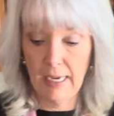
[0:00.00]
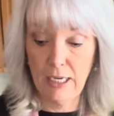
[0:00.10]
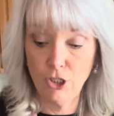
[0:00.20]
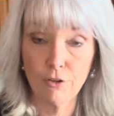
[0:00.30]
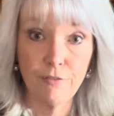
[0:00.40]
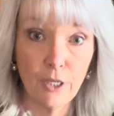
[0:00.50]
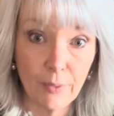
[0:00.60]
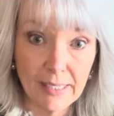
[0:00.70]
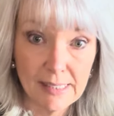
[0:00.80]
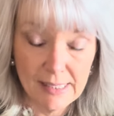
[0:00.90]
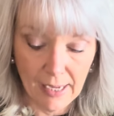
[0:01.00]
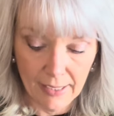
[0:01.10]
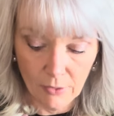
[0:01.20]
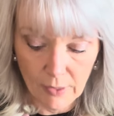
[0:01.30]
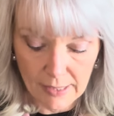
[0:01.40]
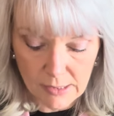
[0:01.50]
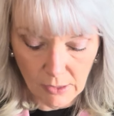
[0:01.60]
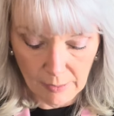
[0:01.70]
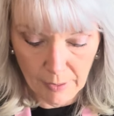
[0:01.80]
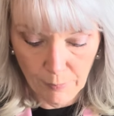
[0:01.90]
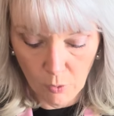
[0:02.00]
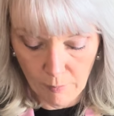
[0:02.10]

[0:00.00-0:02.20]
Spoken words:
in your viewing sight. Okay, so let me pull